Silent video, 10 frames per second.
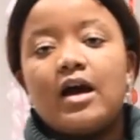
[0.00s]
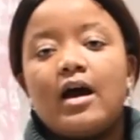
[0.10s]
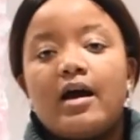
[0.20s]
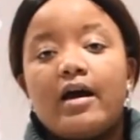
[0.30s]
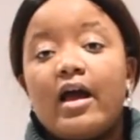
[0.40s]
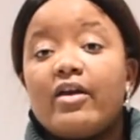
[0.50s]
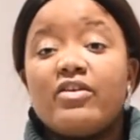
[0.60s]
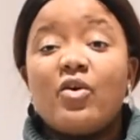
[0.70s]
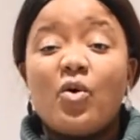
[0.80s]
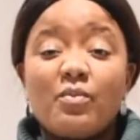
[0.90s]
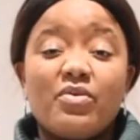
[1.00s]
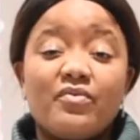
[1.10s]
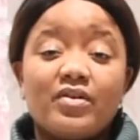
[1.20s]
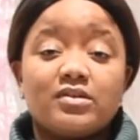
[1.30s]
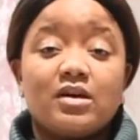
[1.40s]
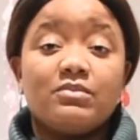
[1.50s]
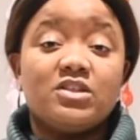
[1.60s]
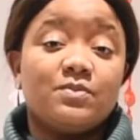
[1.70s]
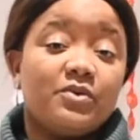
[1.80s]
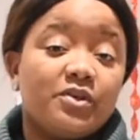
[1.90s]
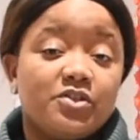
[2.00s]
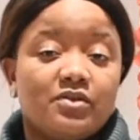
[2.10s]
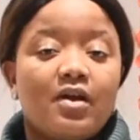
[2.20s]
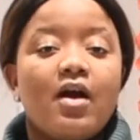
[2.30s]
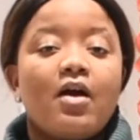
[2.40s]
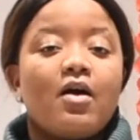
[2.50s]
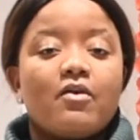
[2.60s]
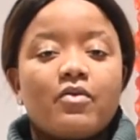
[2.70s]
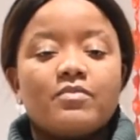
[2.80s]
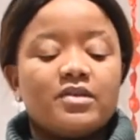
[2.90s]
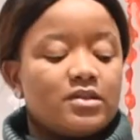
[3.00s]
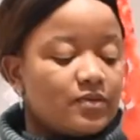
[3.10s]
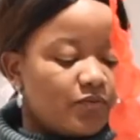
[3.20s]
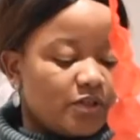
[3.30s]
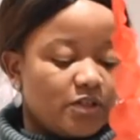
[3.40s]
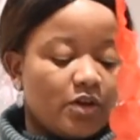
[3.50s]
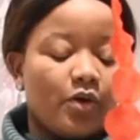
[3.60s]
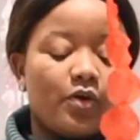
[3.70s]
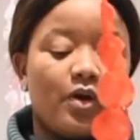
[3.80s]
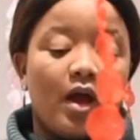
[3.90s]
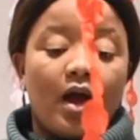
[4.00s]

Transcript: I hope you found some inspiration from this video.